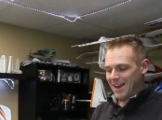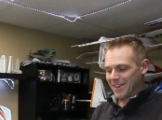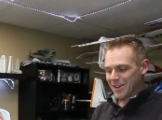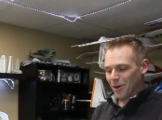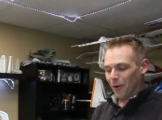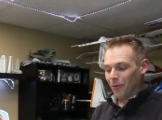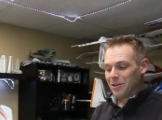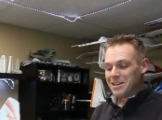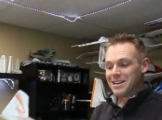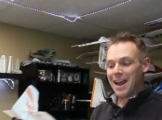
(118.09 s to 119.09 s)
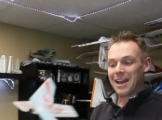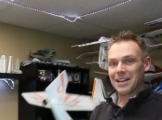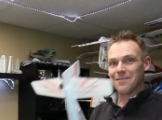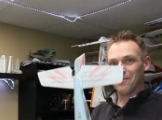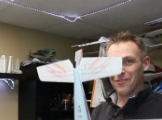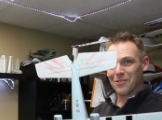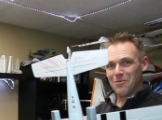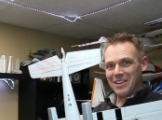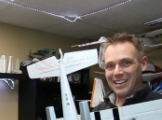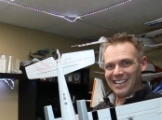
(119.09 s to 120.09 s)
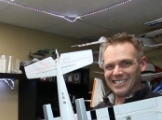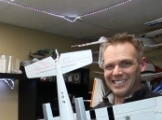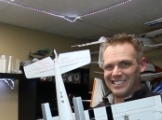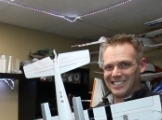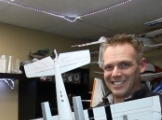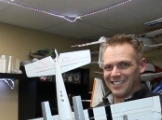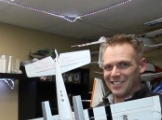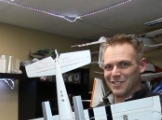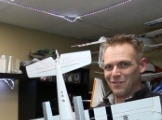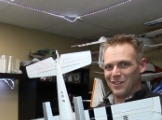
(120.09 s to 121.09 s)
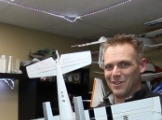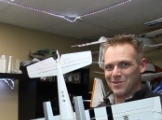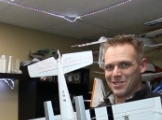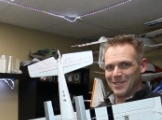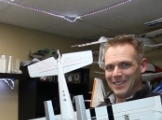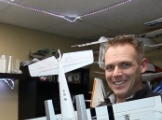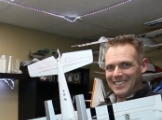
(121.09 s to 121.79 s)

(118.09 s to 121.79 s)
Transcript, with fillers: The only negative from the weekend, oh, look at those floats.